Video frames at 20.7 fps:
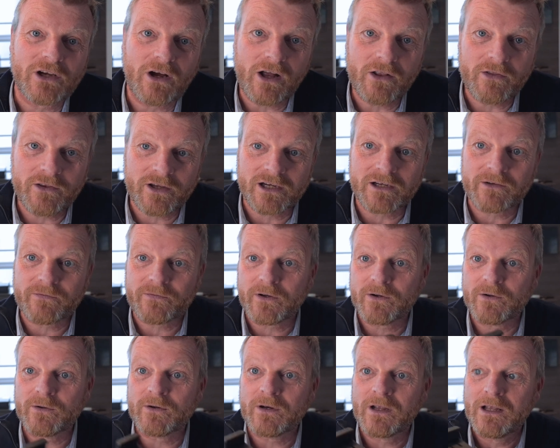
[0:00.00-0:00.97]
on the
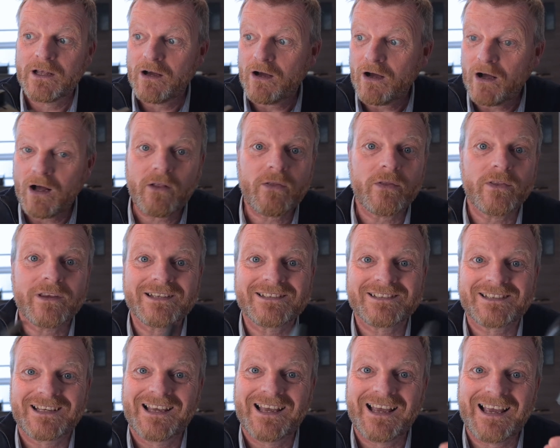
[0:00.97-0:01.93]
iPhone on
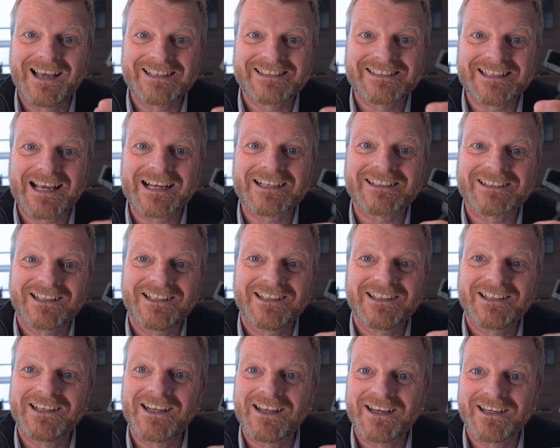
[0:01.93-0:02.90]
this exact
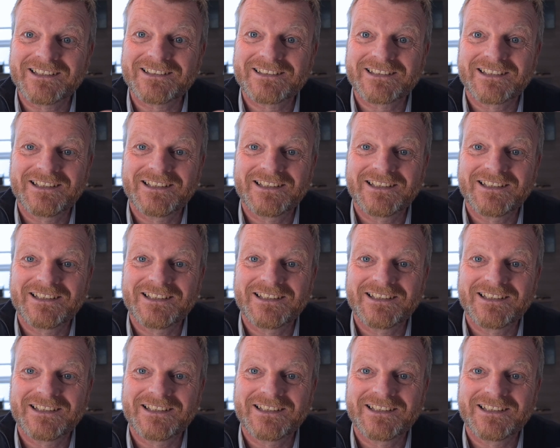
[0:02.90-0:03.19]
light.